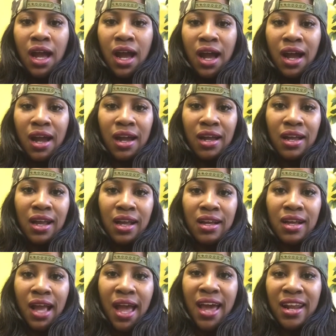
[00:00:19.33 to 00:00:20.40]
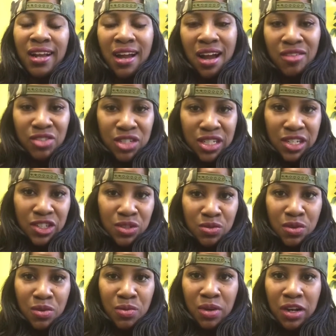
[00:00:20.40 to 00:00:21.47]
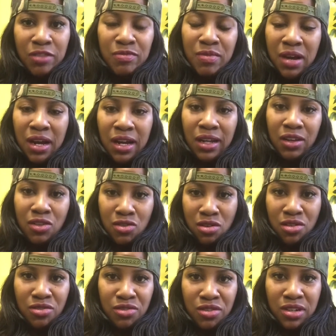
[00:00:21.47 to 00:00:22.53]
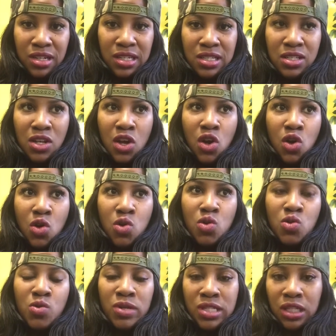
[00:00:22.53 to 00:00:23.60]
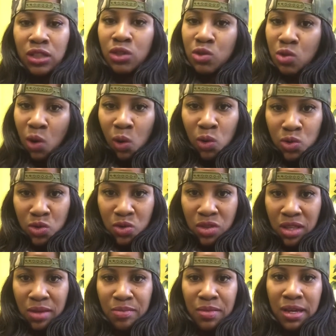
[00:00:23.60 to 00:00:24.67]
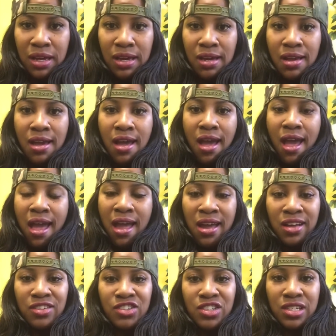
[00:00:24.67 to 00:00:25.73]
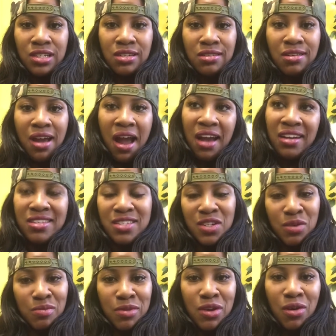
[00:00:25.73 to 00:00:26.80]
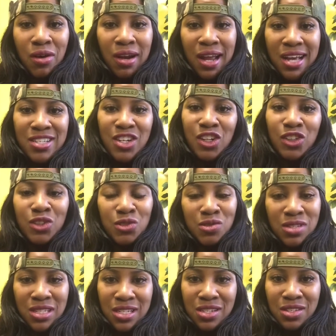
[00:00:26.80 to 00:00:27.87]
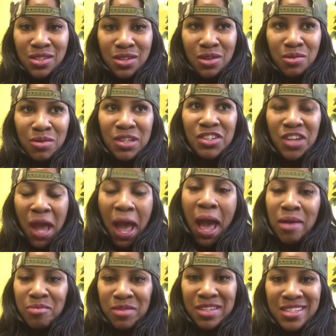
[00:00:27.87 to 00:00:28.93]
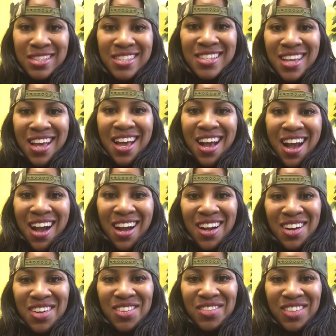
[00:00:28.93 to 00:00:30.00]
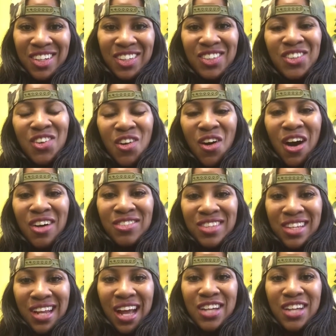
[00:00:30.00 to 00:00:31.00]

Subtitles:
I had a conversation with one of my girlfriends who is a little older than me, and she kind of took me on as her little sister, which happens a little often.